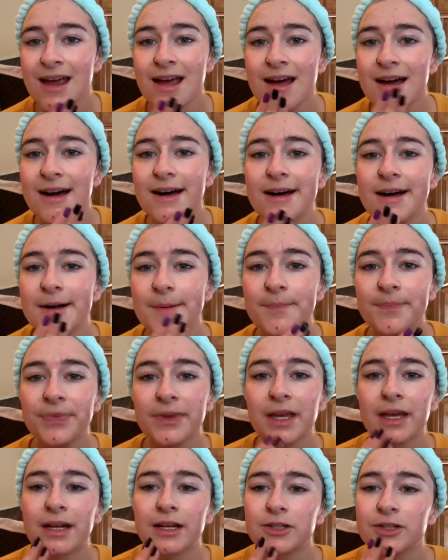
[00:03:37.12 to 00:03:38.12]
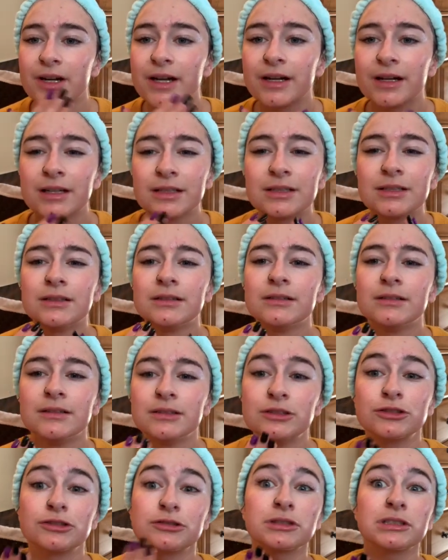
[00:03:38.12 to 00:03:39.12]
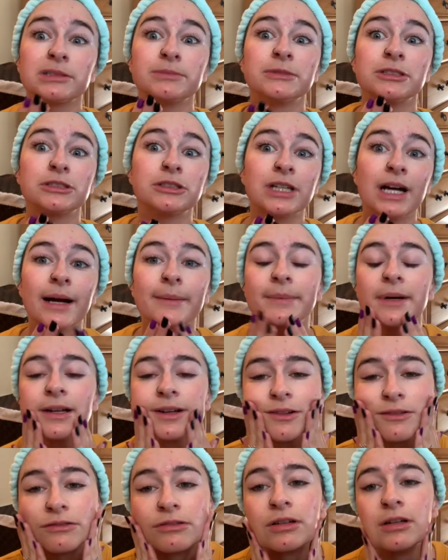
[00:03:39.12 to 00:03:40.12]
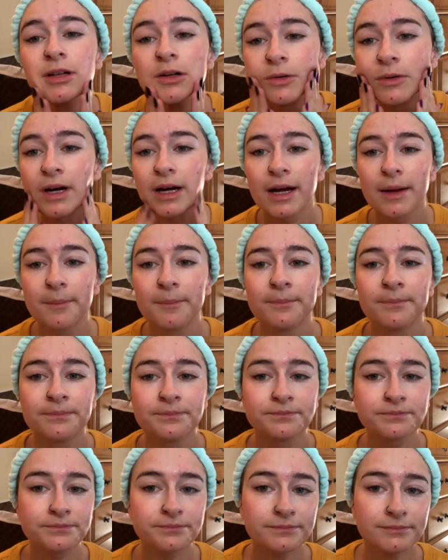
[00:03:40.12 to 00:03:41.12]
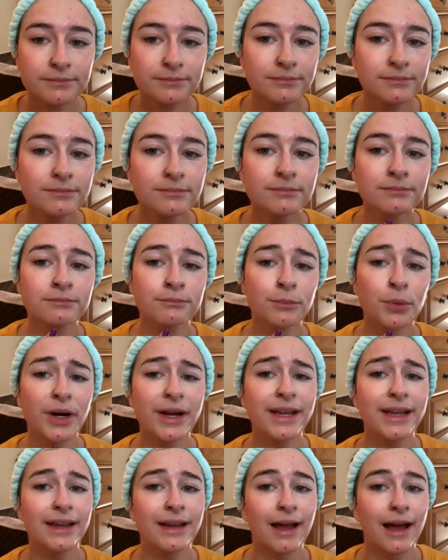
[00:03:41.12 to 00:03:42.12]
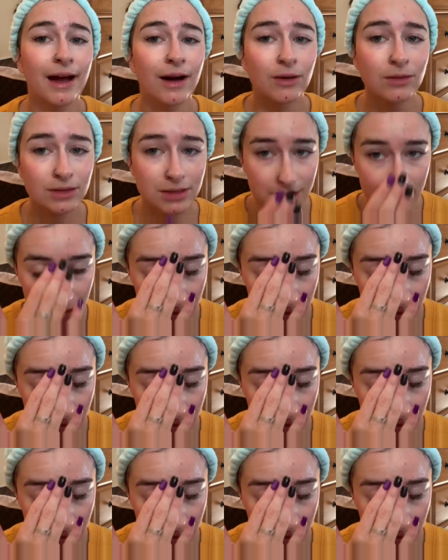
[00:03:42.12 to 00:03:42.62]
And I try not to scrub the crap out of where I'm breaking out.